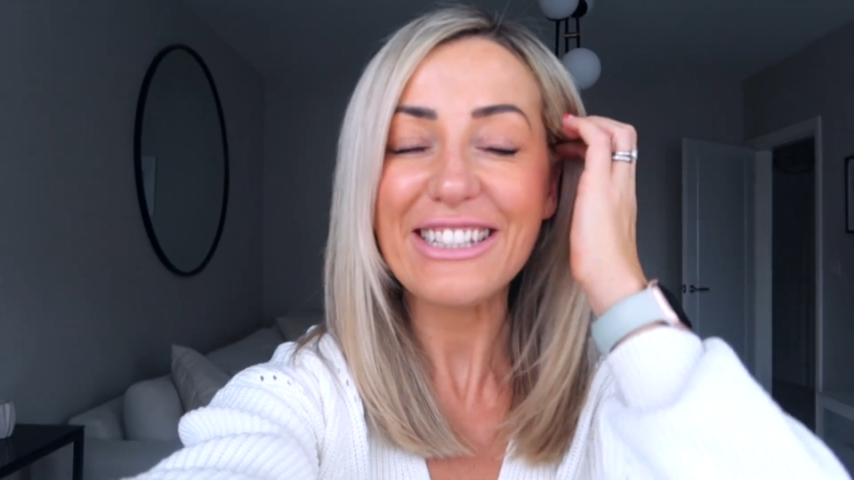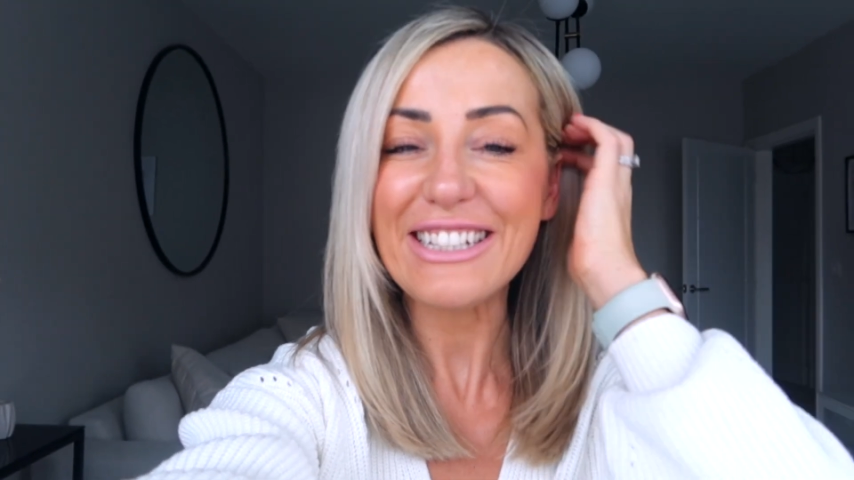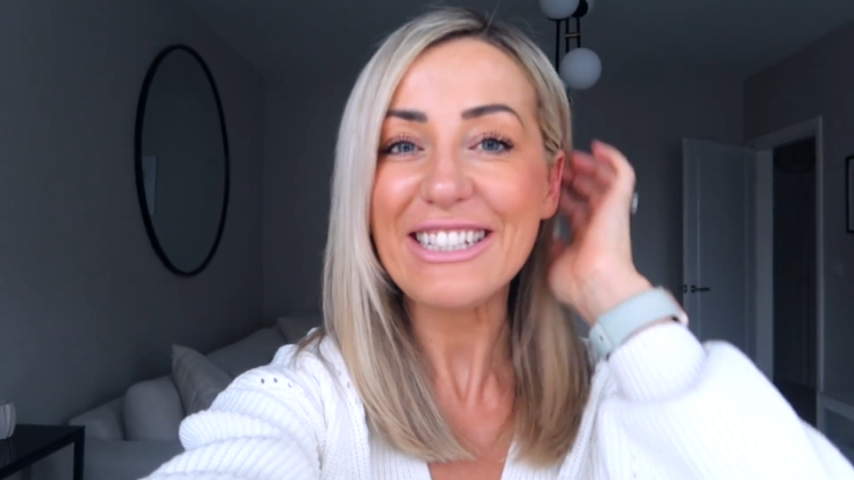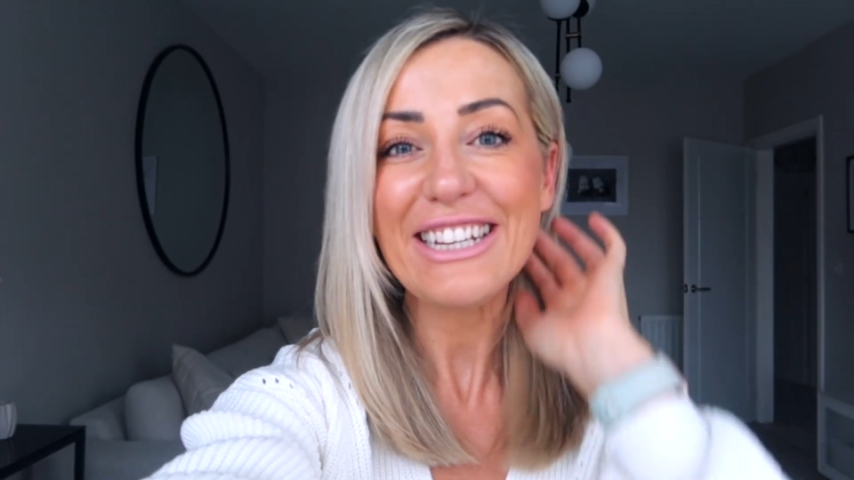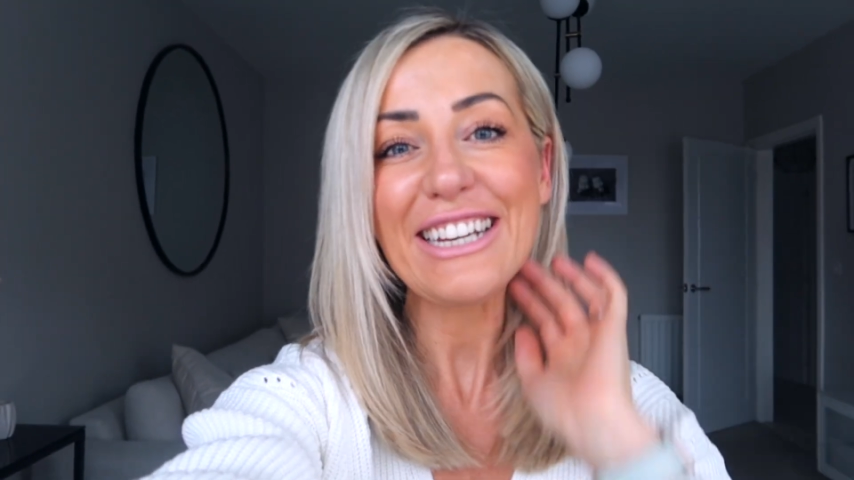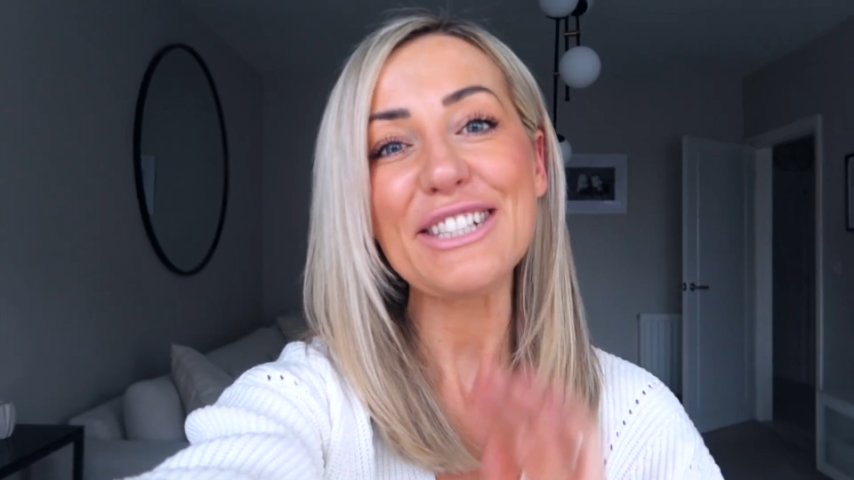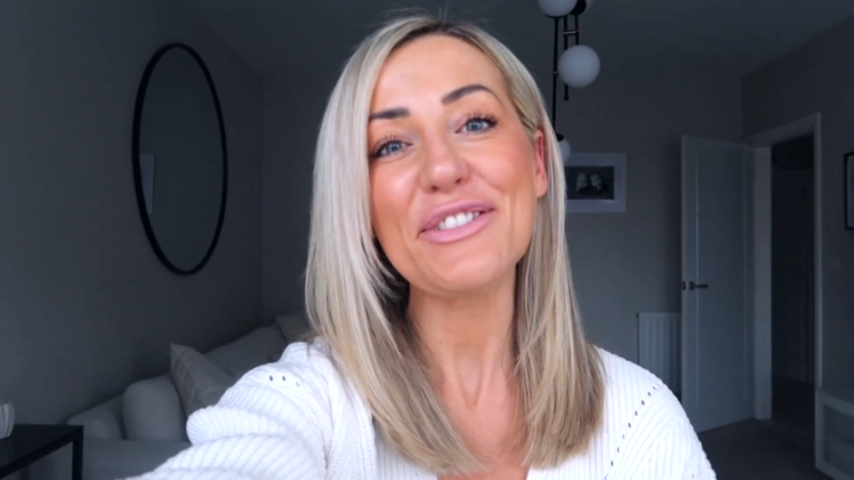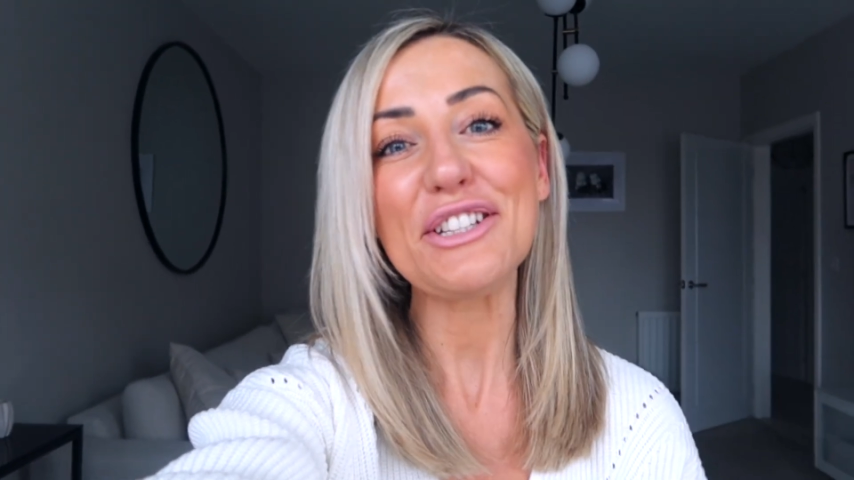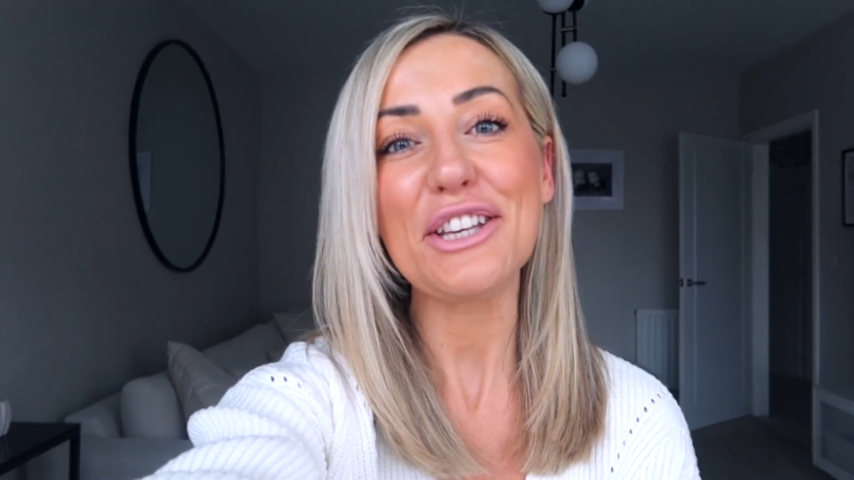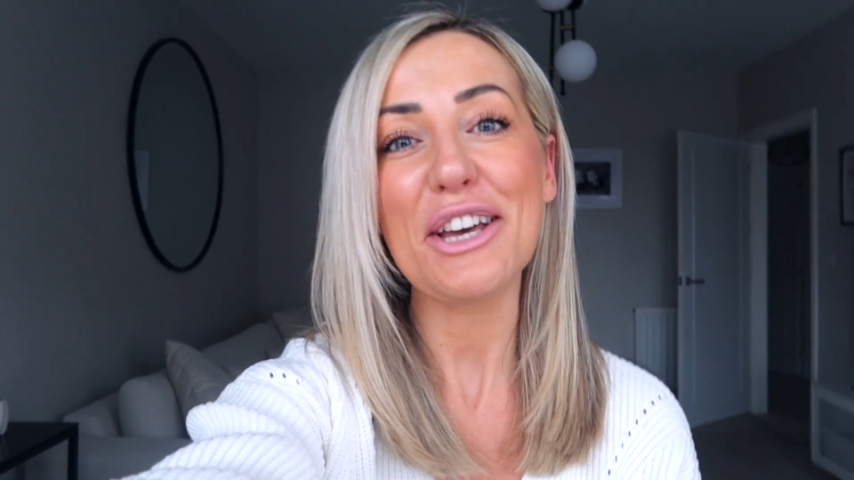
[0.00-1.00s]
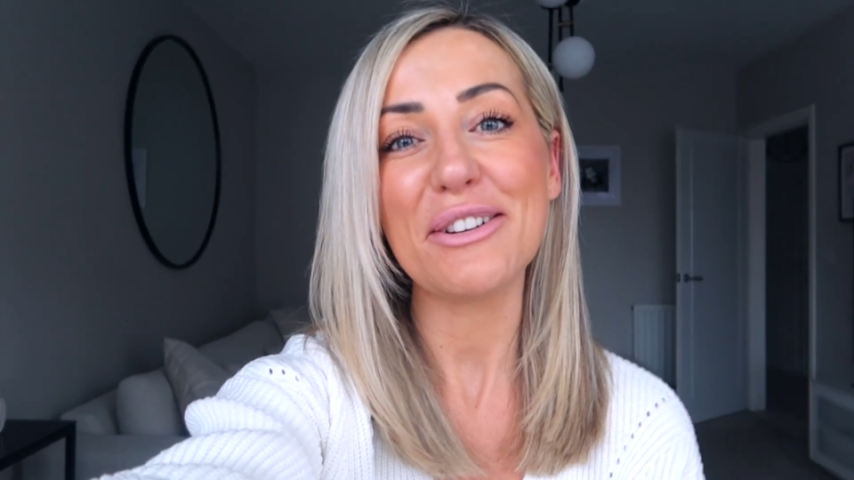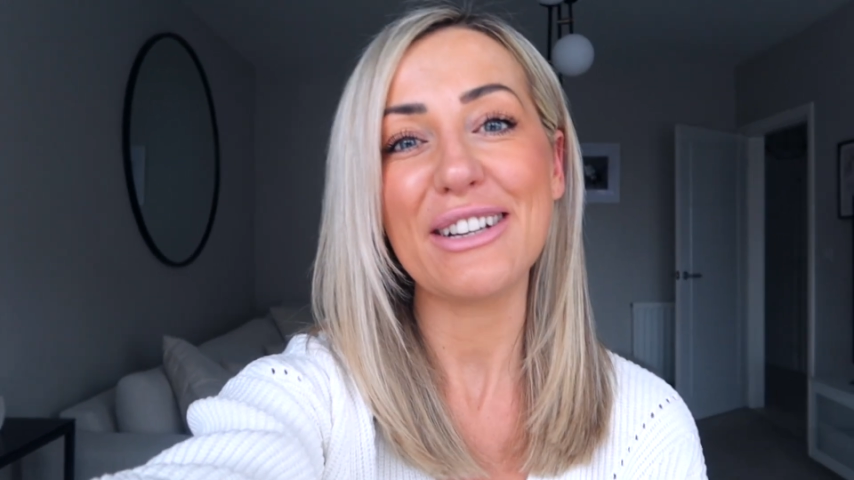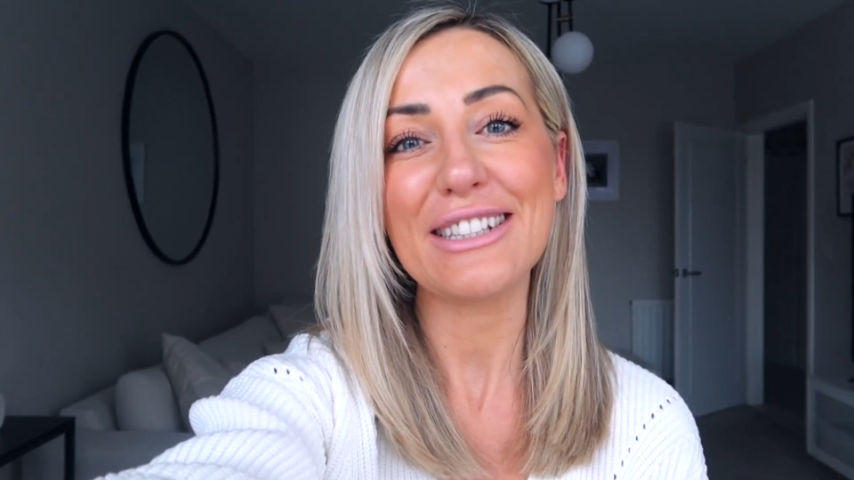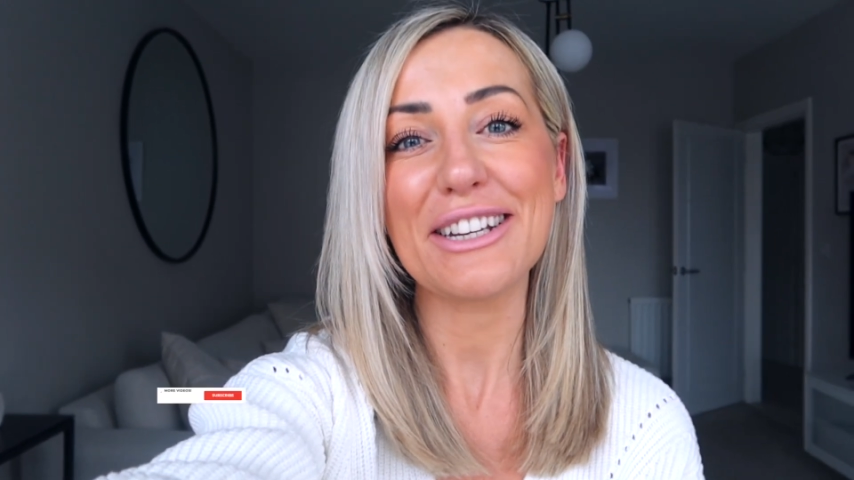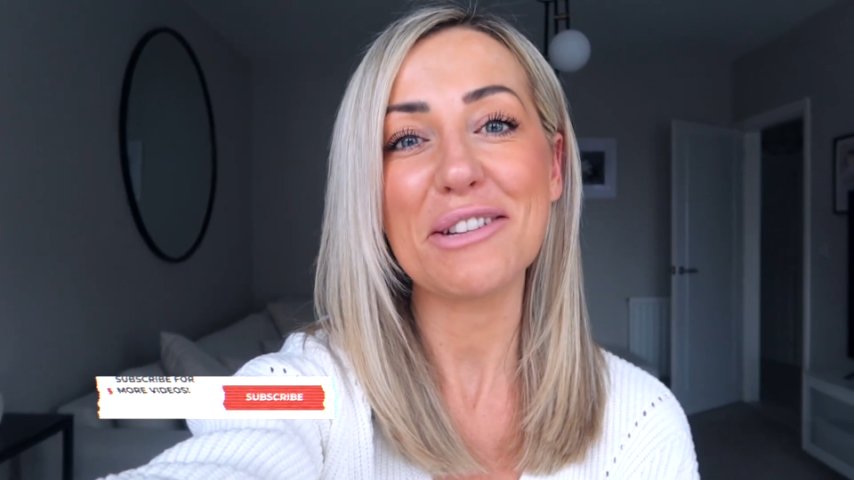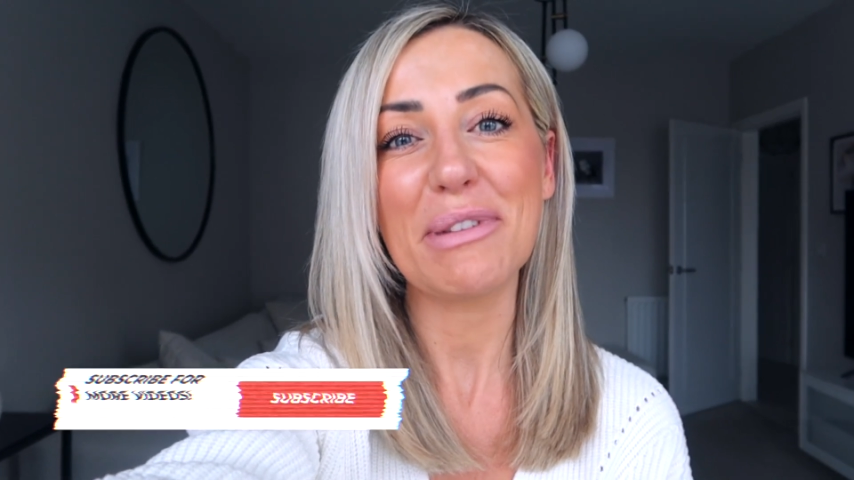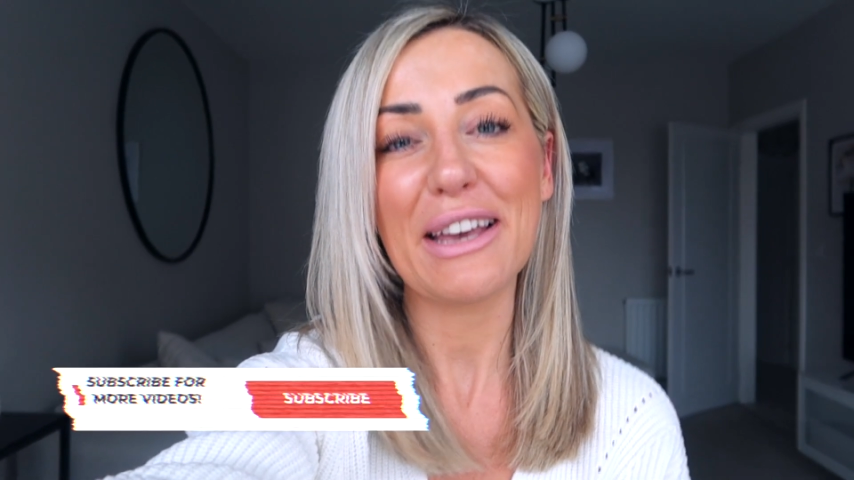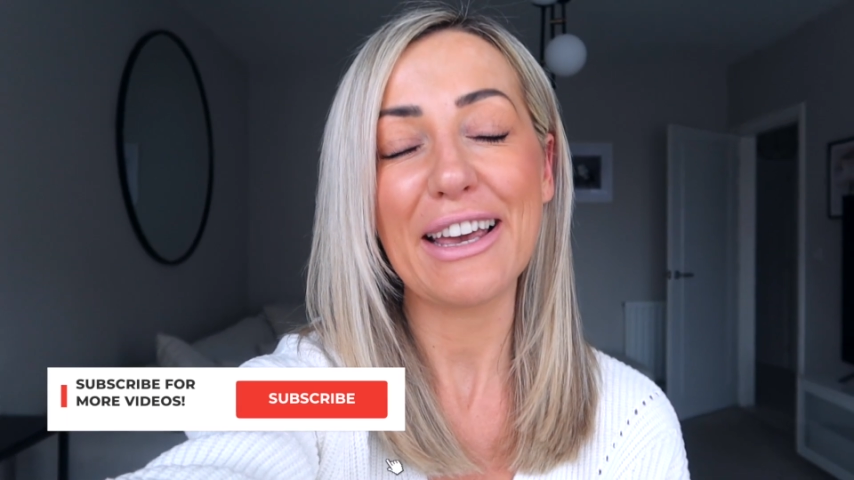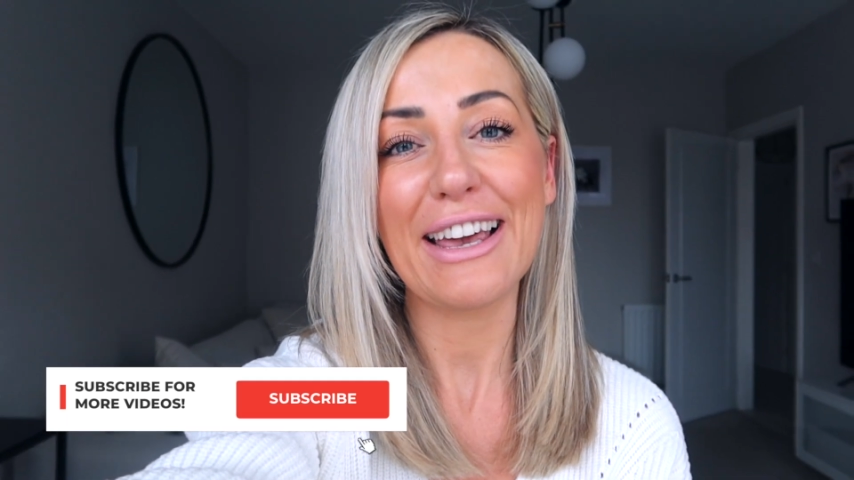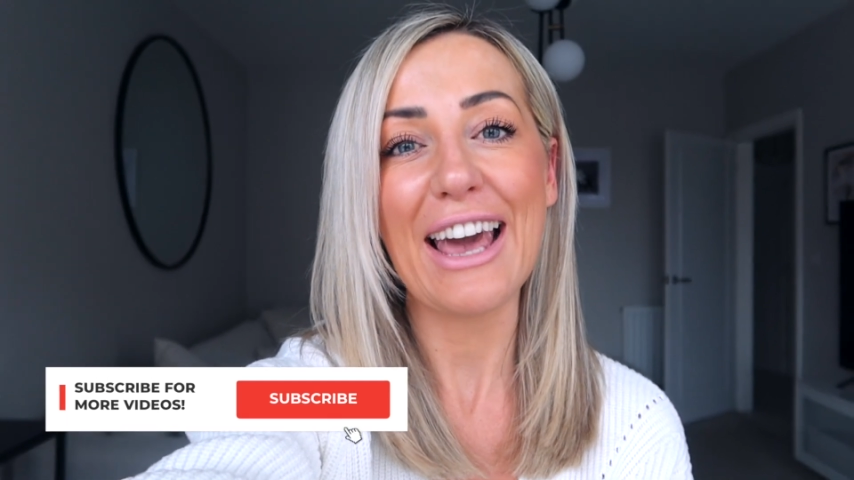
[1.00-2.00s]
So today's video is going to
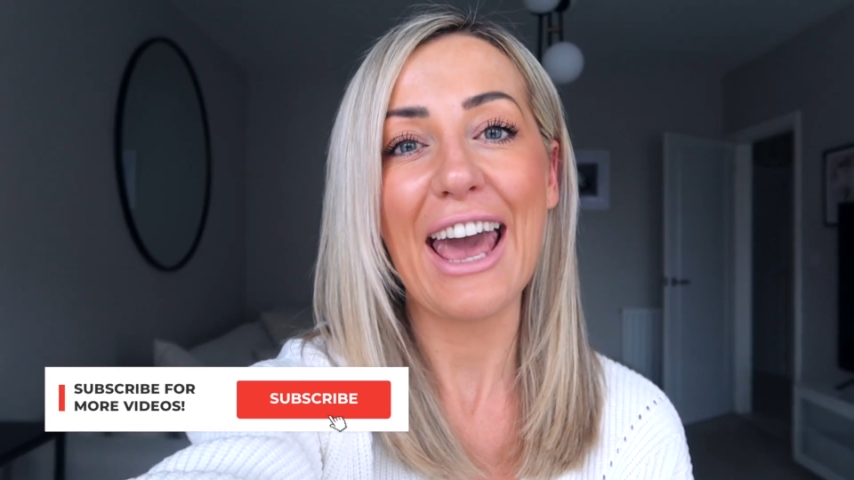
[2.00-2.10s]
be